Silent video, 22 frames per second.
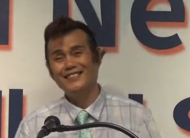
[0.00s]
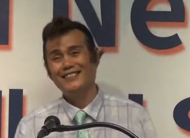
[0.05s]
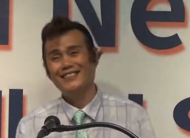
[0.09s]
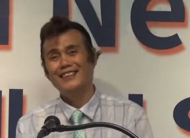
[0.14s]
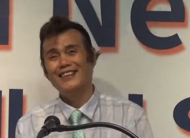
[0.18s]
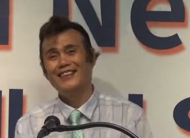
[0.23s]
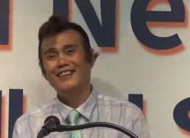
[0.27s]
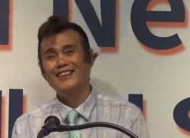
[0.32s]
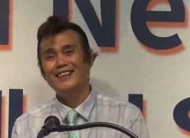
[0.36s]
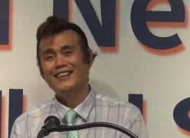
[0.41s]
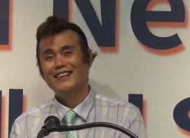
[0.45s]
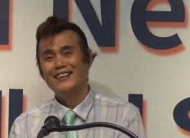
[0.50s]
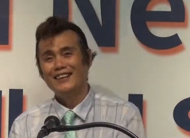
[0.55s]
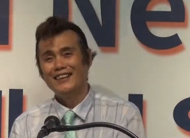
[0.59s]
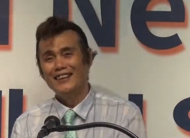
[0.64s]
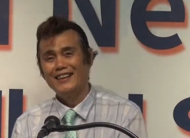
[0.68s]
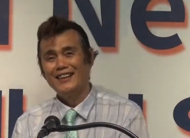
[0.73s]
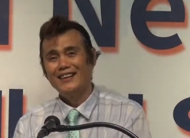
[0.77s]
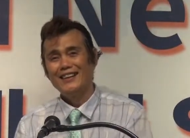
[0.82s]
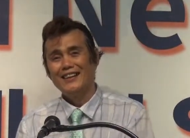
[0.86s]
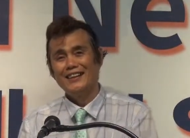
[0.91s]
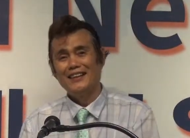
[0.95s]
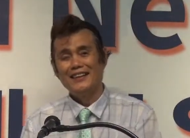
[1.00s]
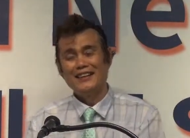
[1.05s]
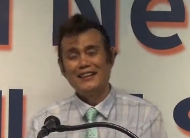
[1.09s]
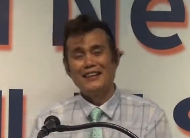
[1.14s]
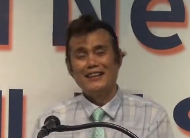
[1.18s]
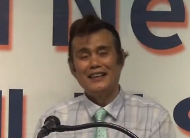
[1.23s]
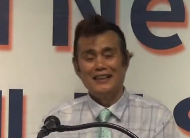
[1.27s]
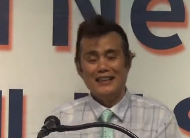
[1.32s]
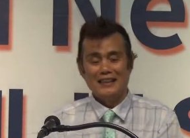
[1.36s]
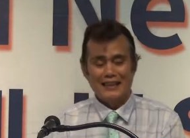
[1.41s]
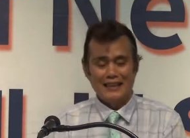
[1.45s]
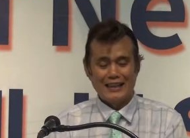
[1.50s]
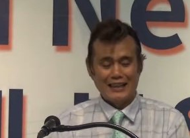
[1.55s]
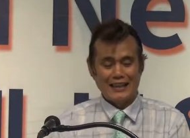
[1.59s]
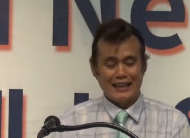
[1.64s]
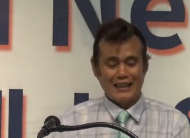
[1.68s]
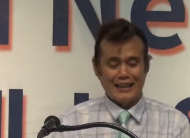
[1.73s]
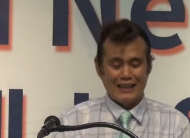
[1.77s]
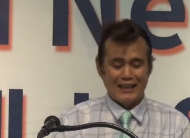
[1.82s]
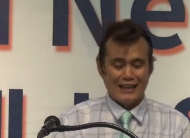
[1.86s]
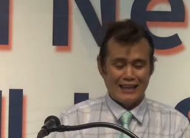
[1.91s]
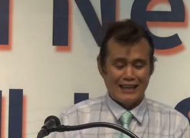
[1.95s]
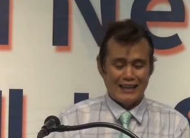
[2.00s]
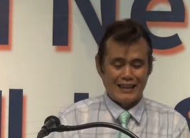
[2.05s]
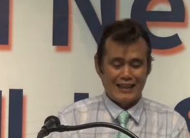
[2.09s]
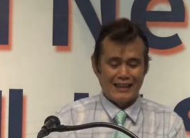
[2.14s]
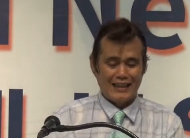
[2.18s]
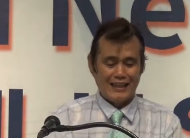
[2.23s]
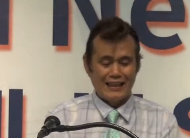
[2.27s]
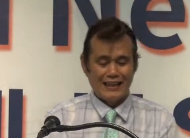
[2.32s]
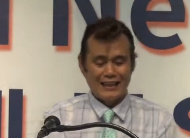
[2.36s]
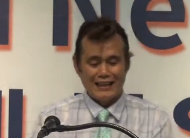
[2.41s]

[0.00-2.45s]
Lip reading: (silence)